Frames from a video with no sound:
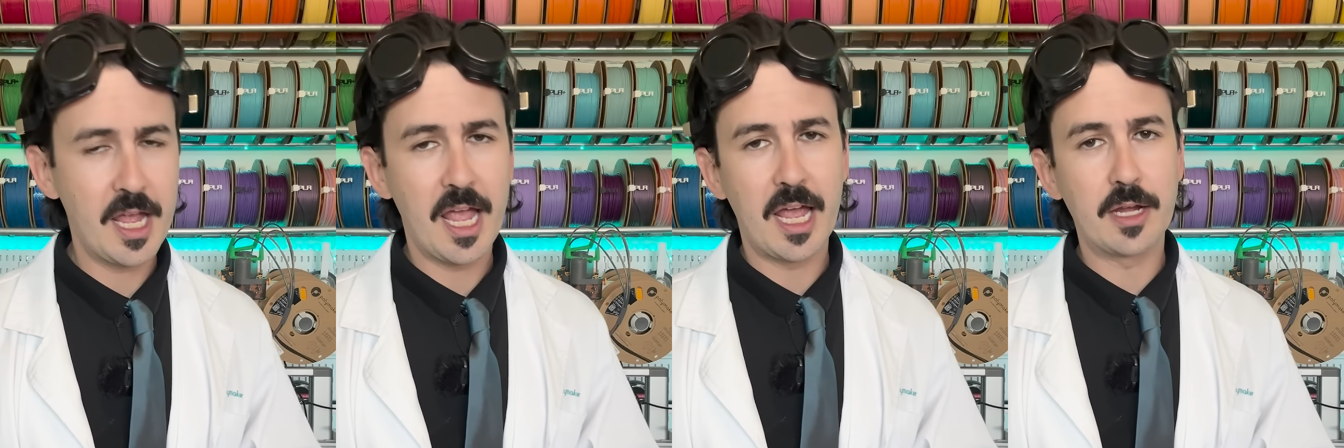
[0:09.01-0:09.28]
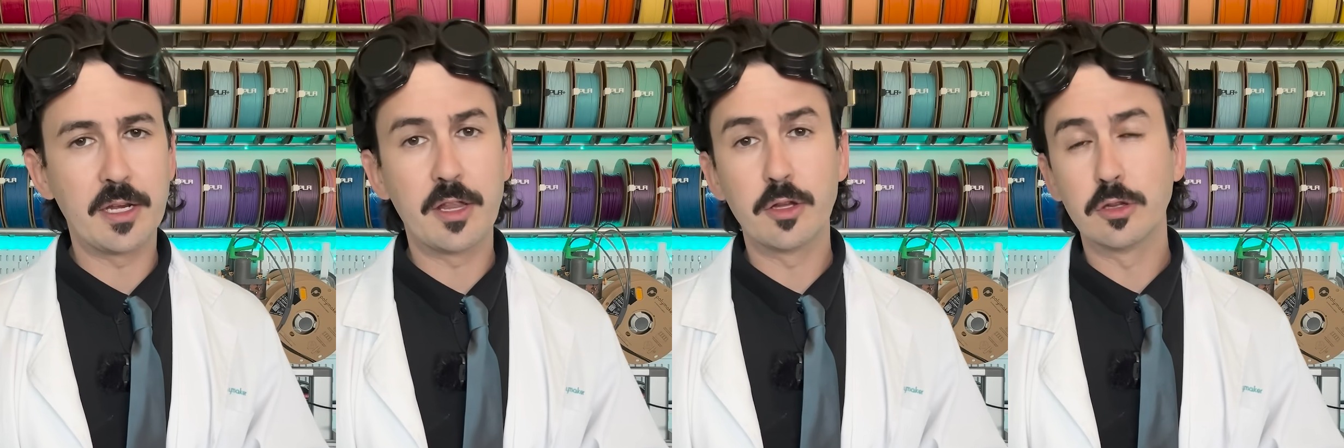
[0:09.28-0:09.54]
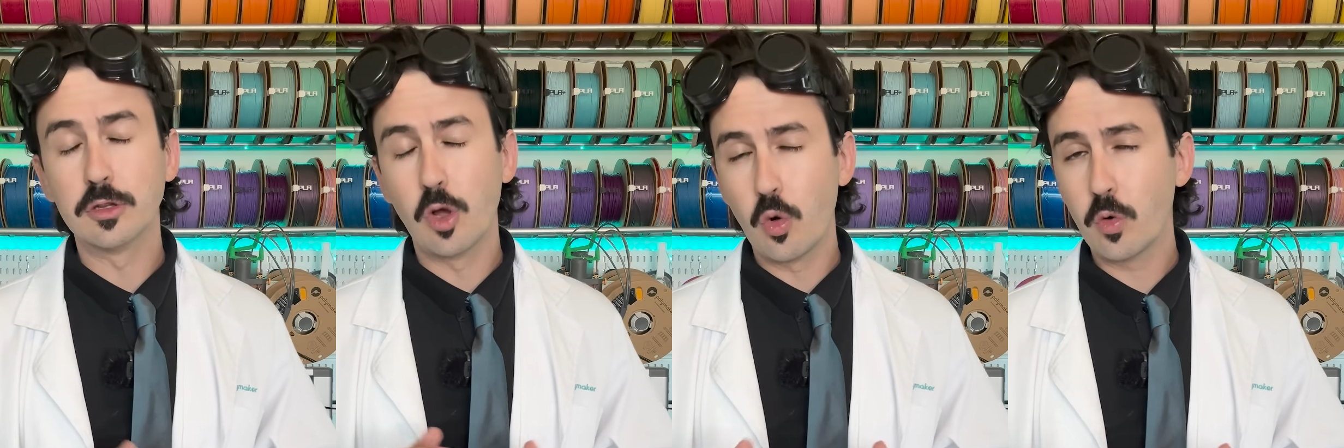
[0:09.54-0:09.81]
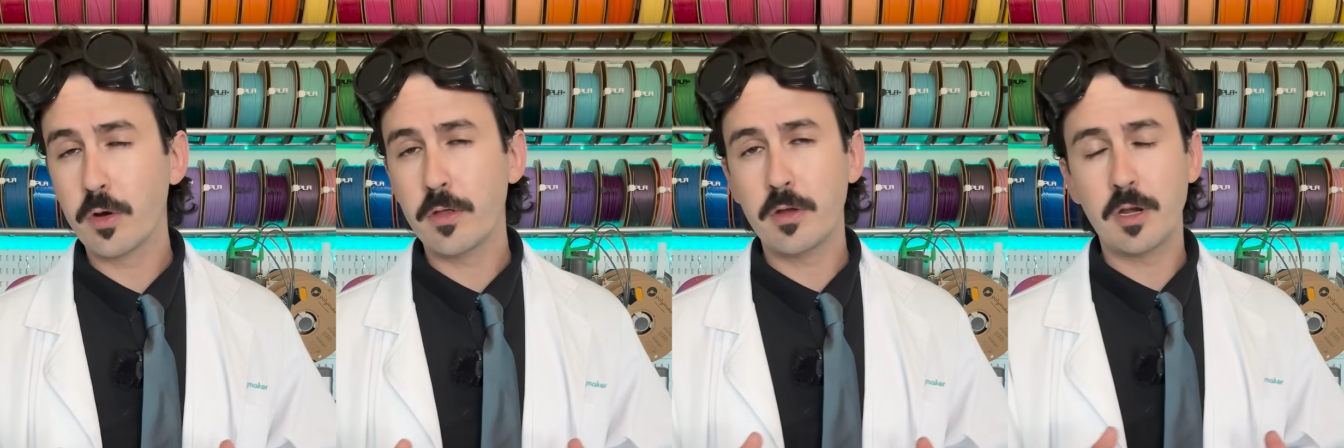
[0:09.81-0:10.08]
and the
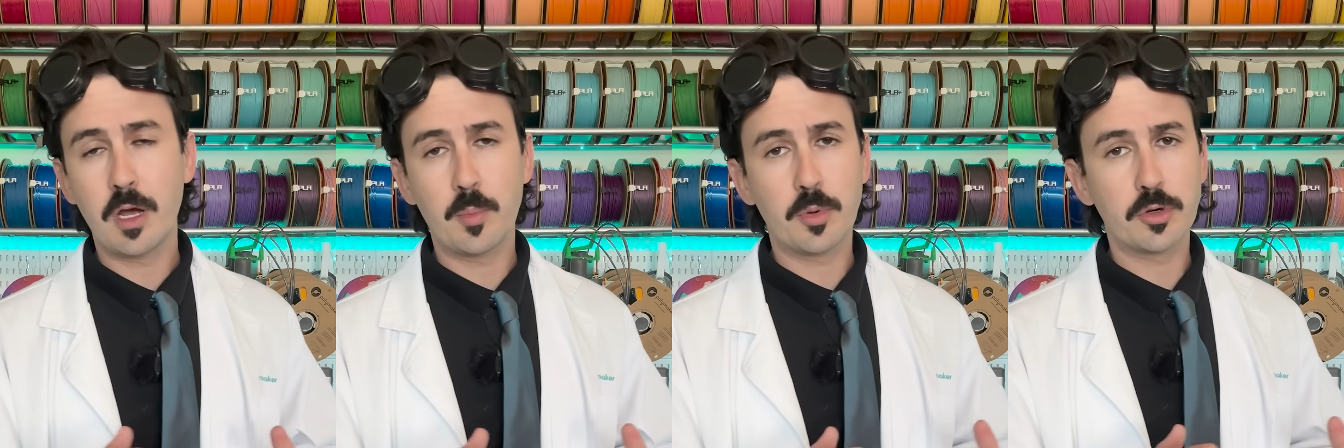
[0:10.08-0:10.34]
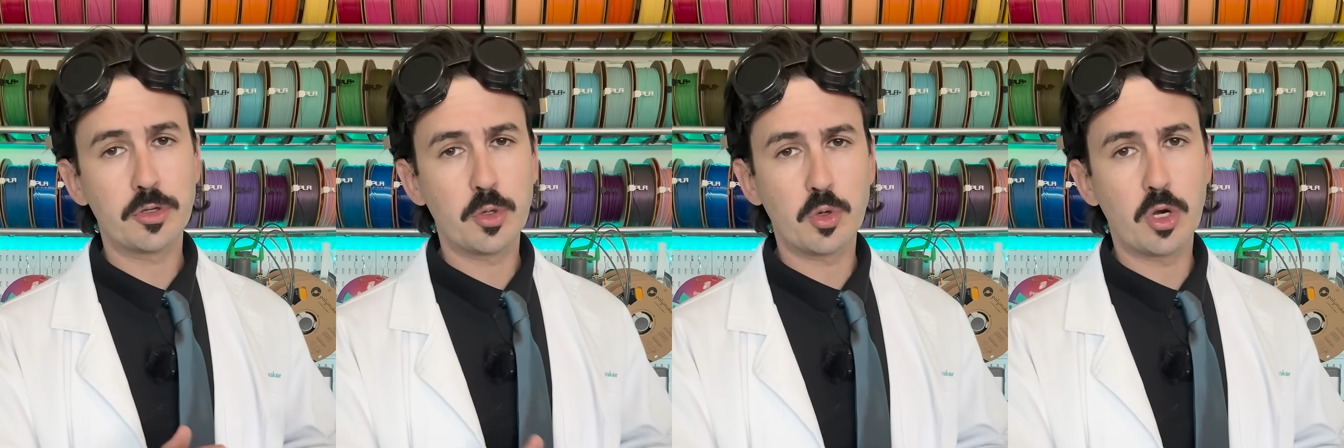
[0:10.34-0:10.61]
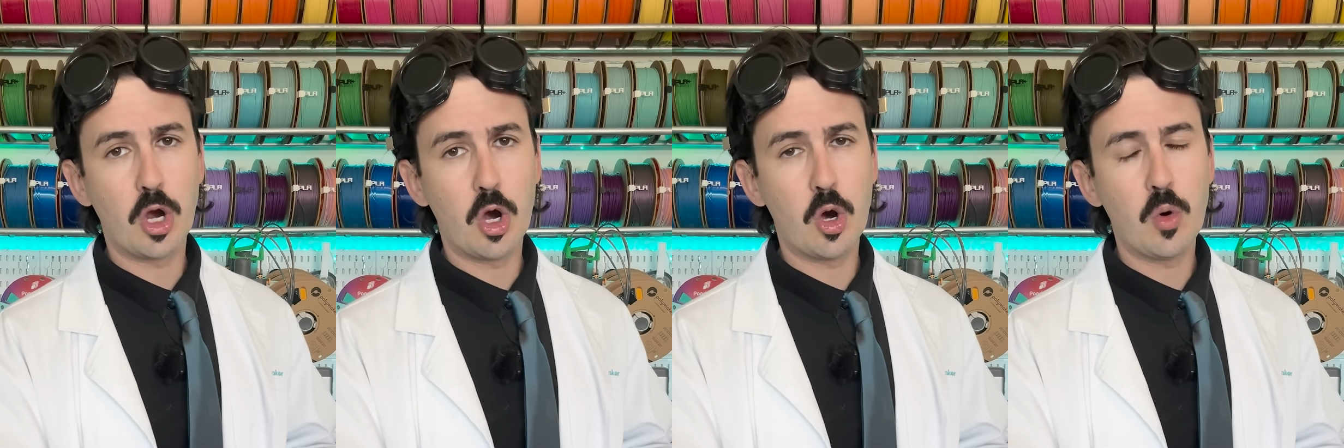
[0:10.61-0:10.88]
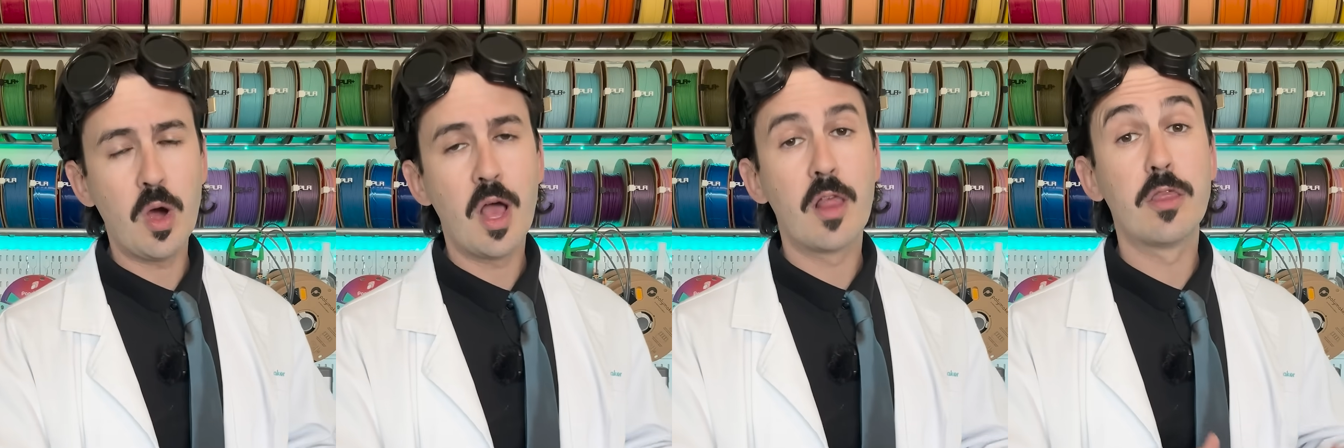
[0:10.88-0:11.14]
lower the number you
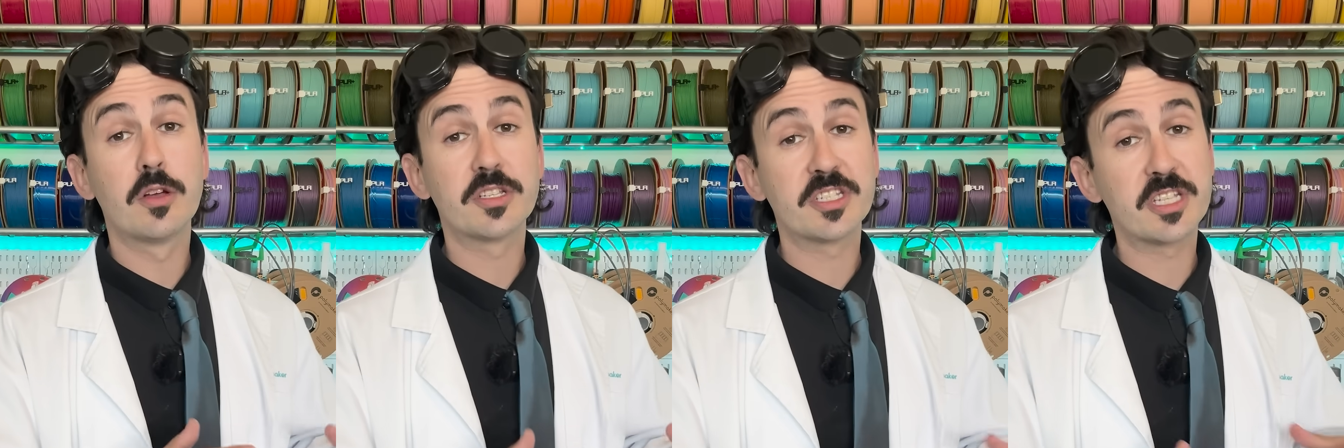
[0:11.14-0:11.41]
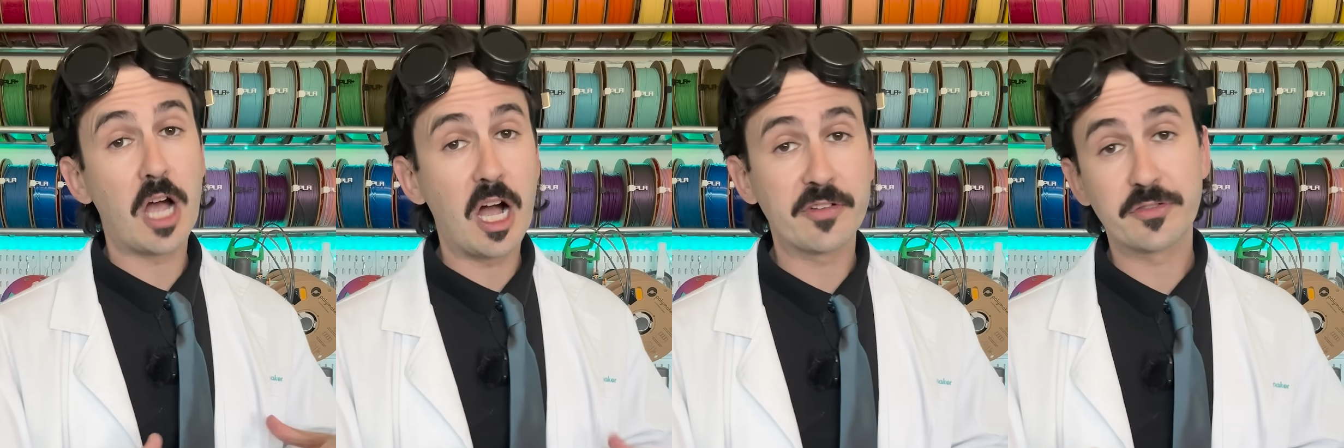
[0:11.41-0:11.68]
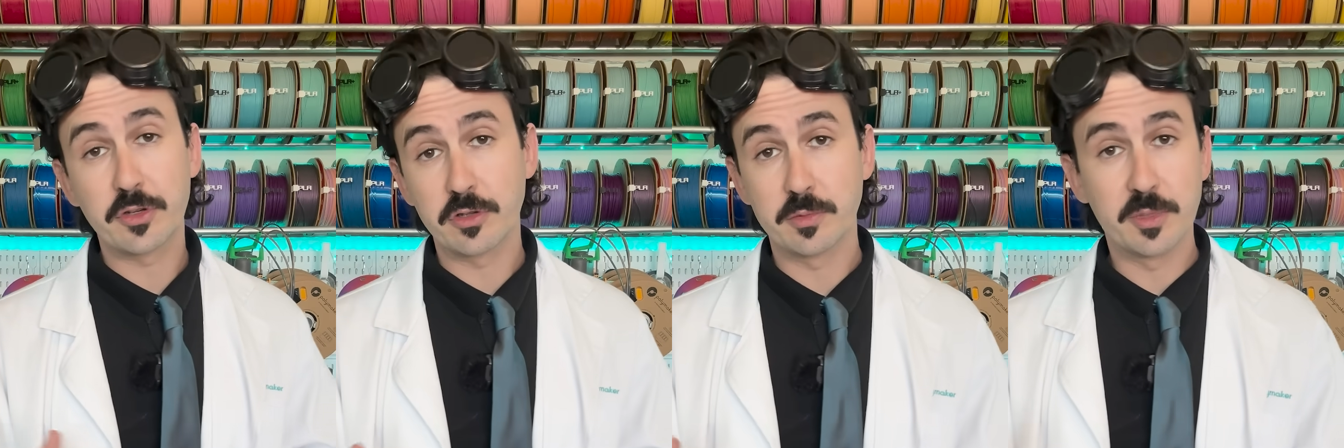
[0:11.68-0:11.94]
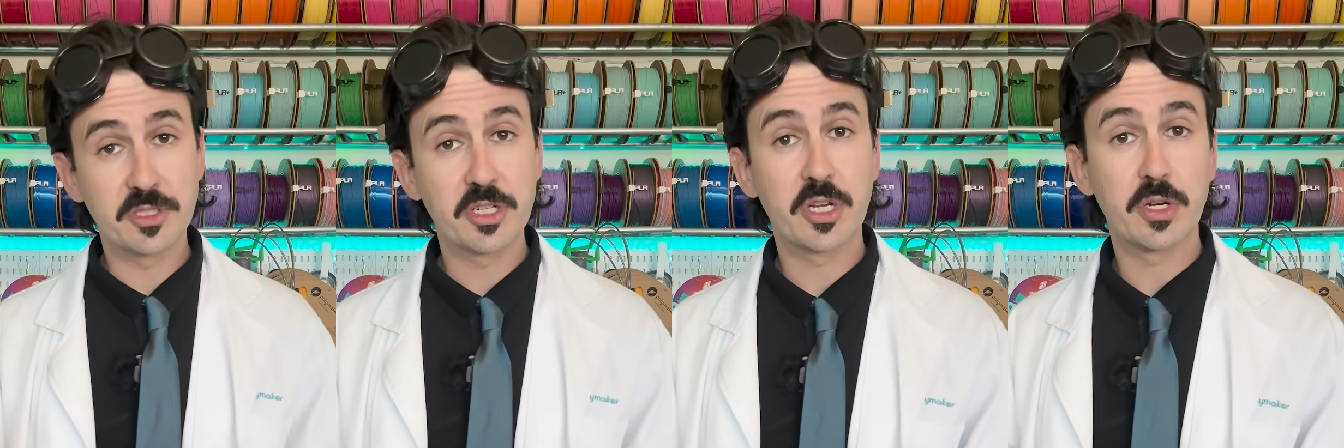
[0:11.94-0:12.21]
go, the softer the
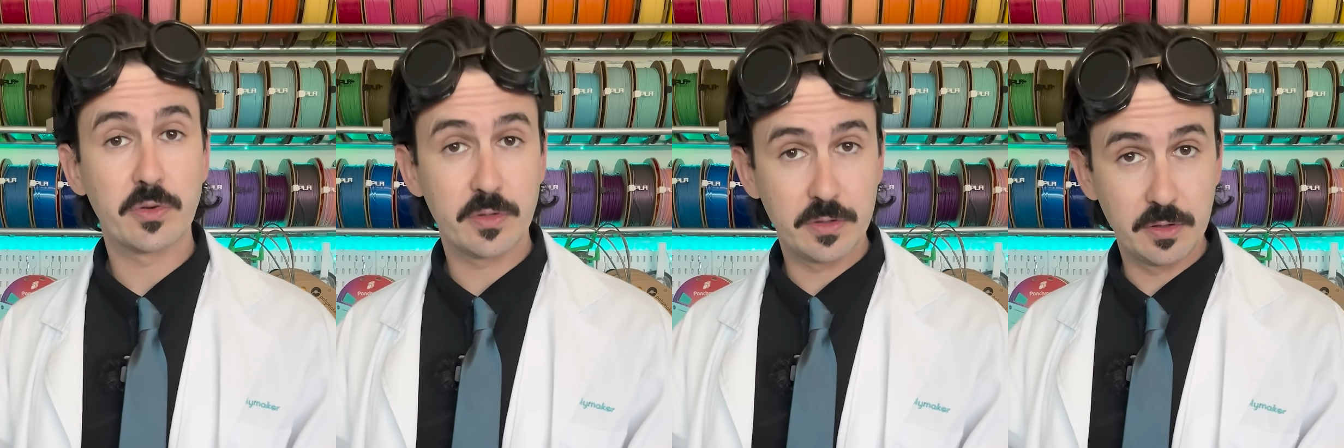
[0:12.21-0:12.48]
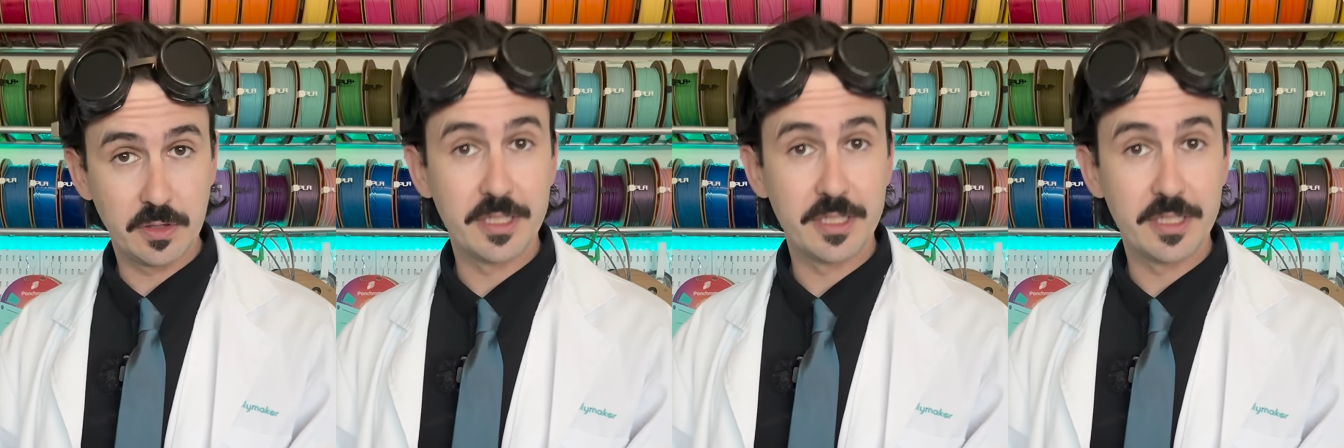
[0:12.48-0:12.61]
material